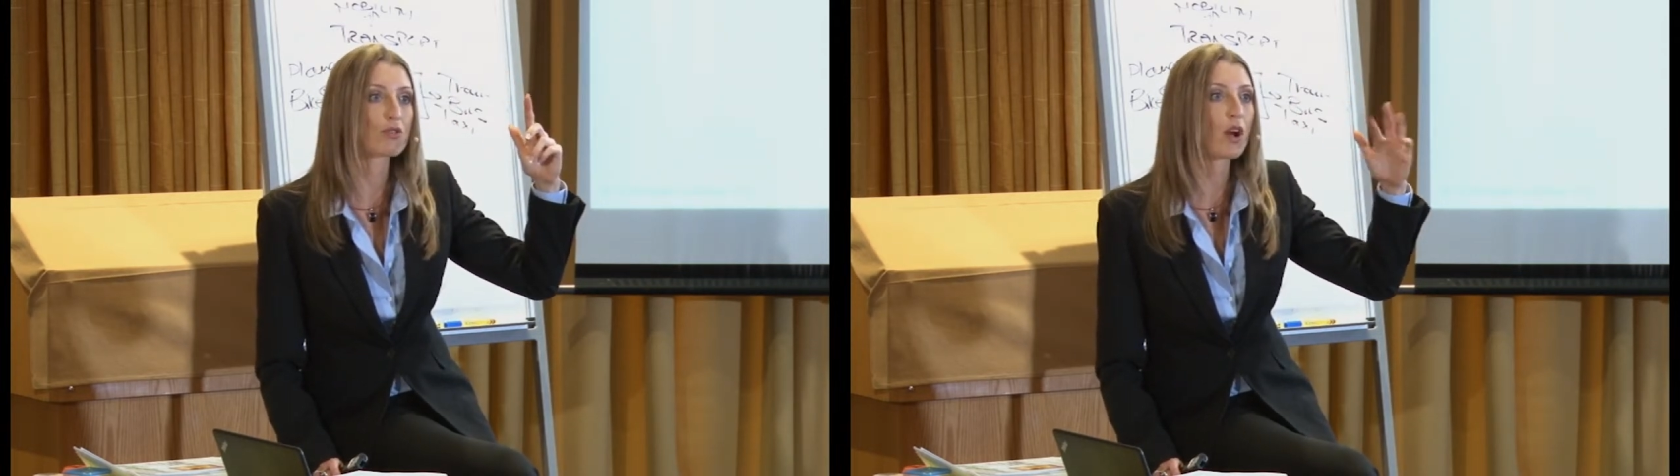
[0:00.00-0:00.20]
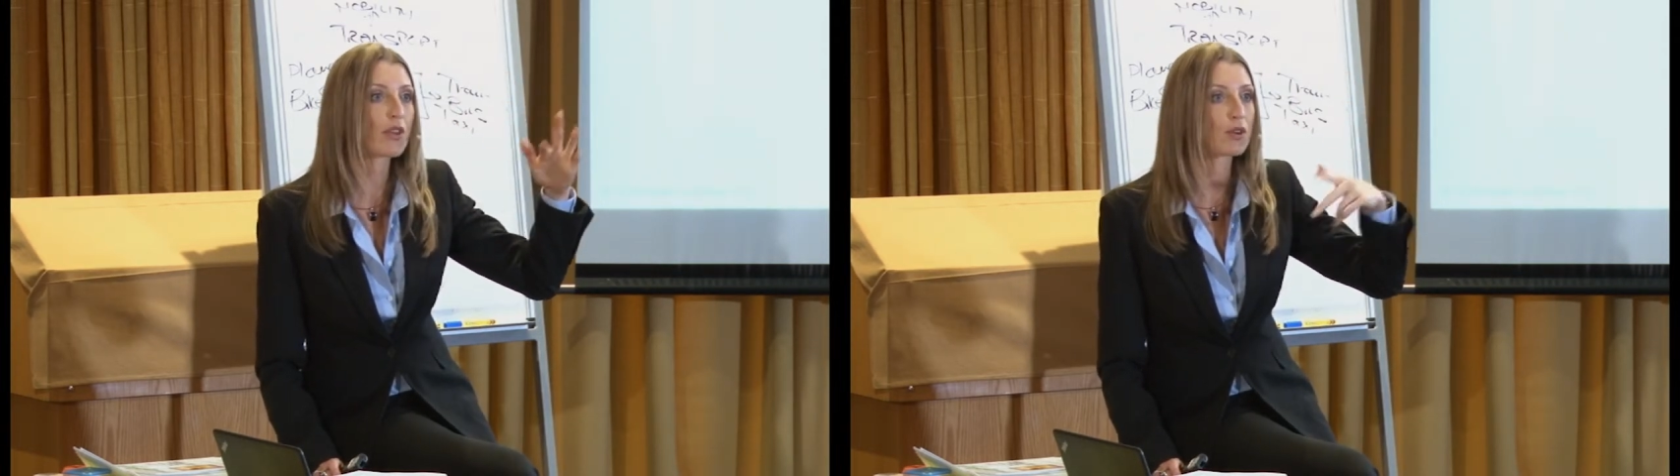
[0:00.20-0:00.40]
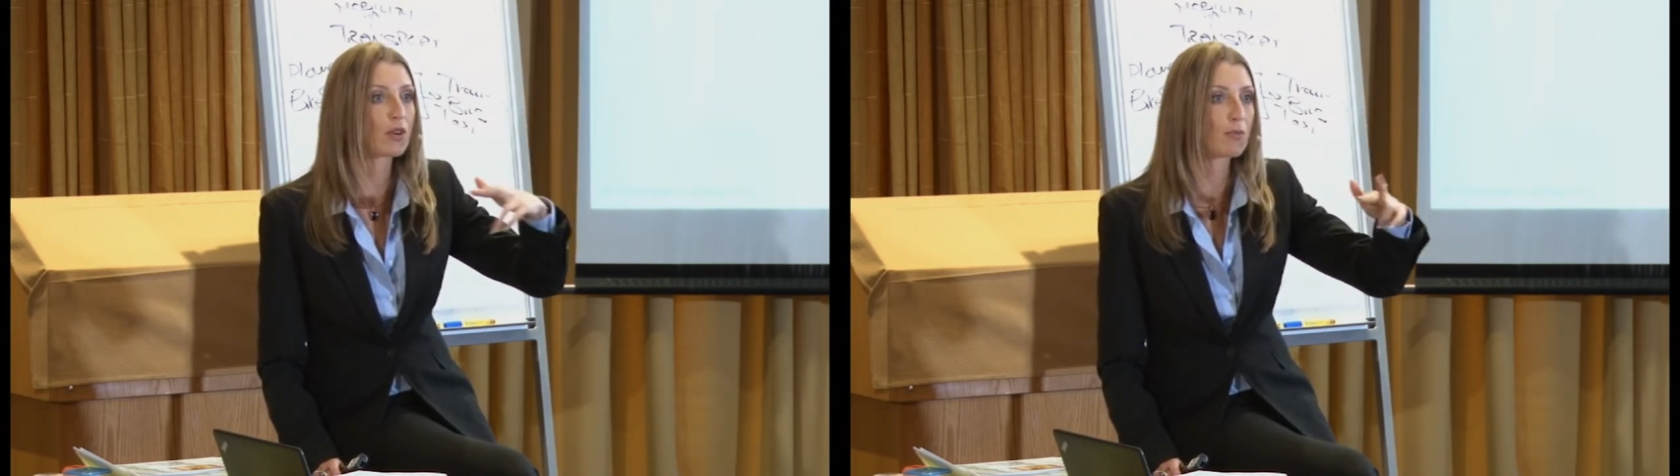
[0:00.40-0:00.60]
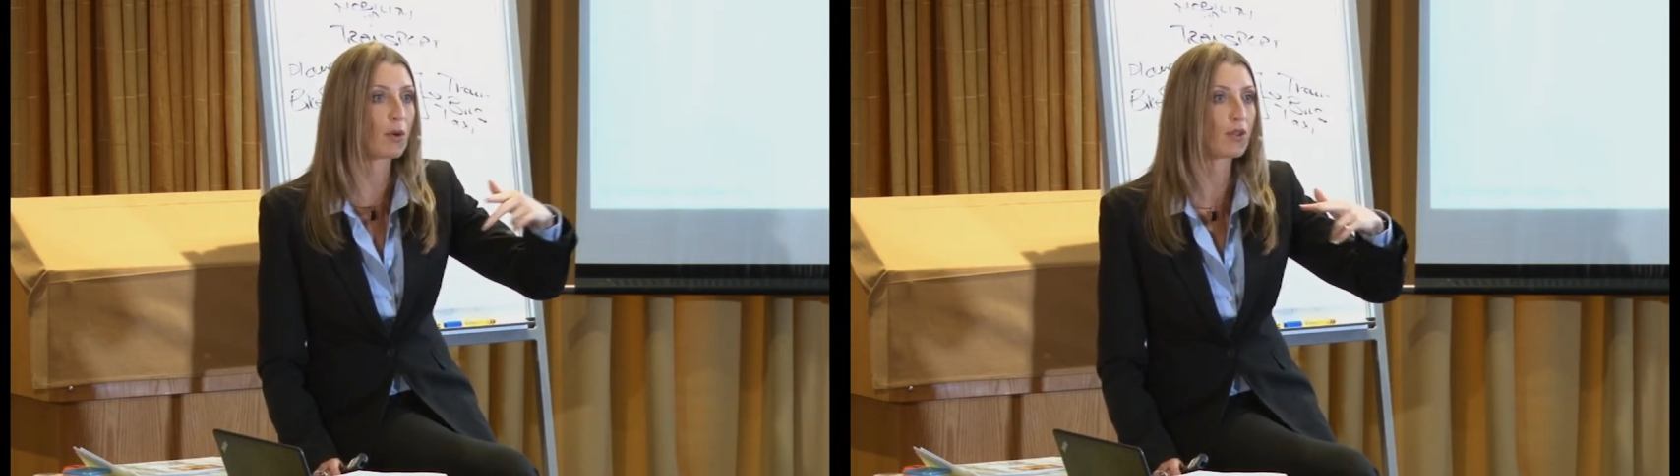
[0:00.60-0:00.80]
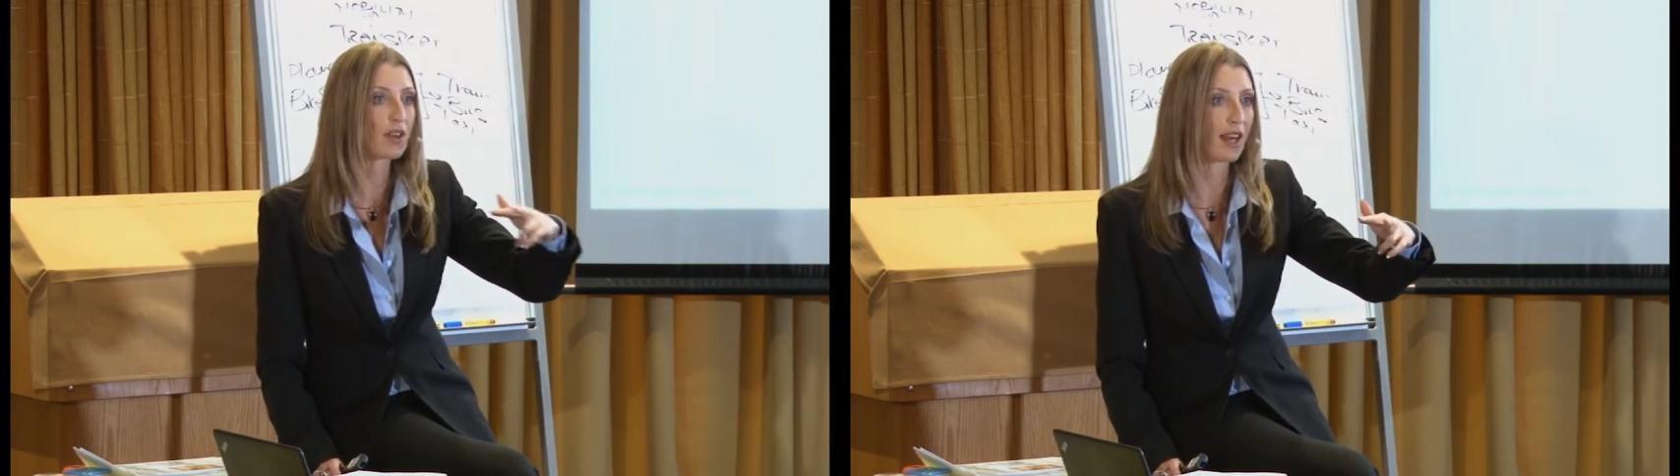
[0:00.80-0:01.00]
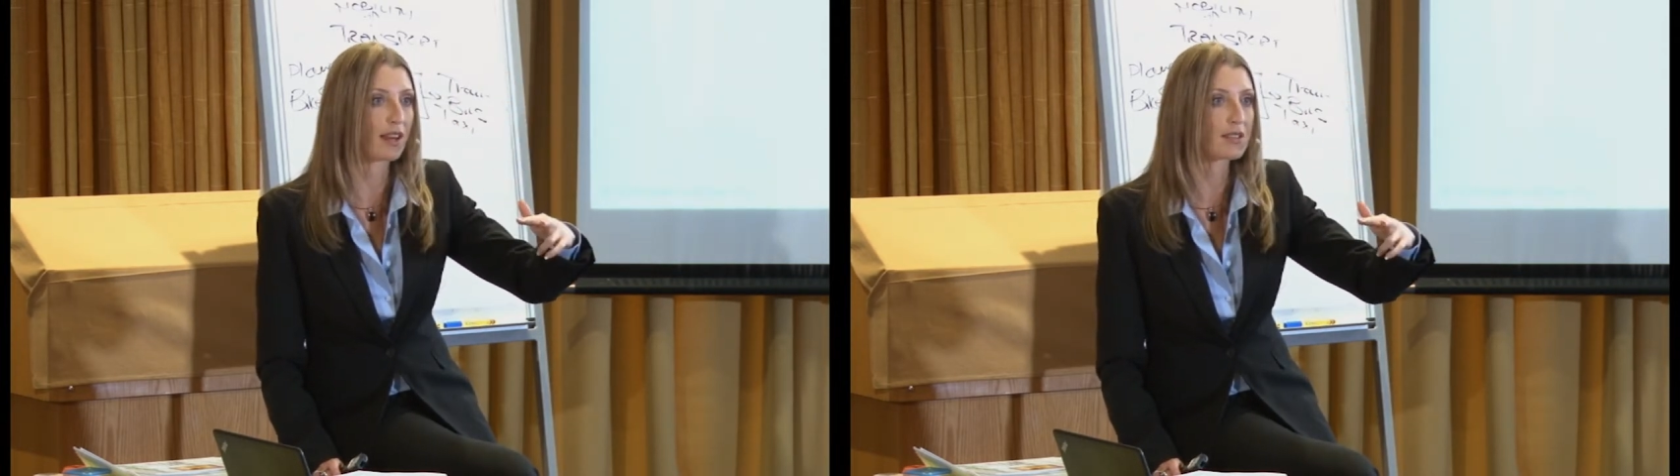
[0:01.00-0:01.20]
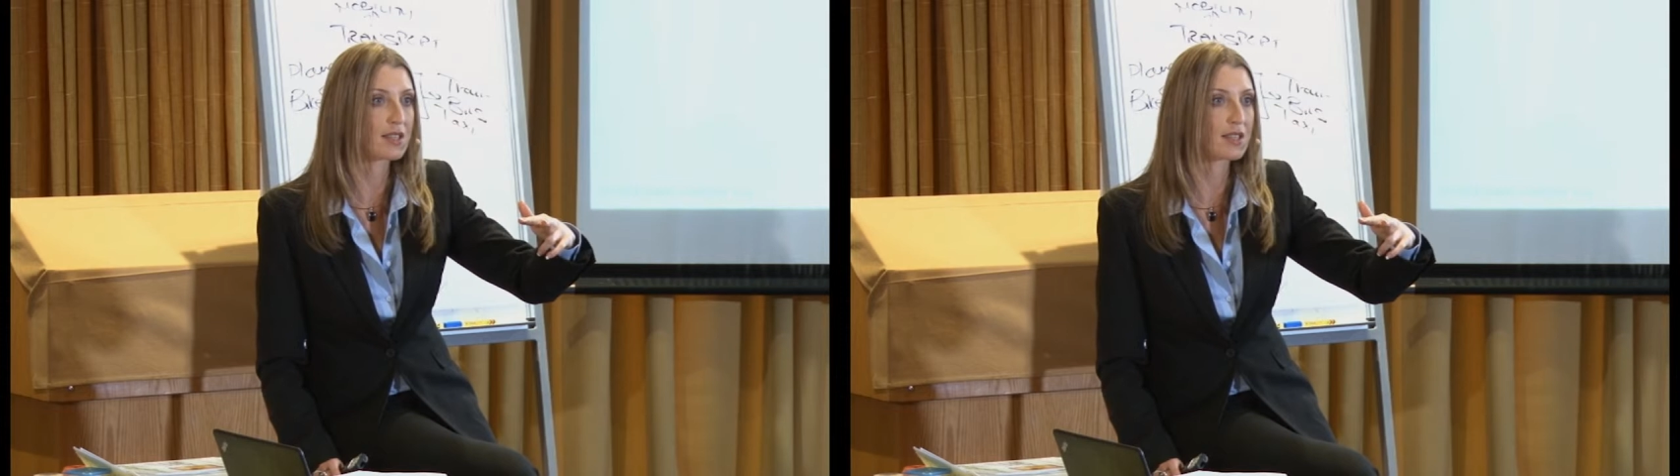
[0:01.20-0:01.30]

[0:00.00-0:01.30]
rather do it on both accounts.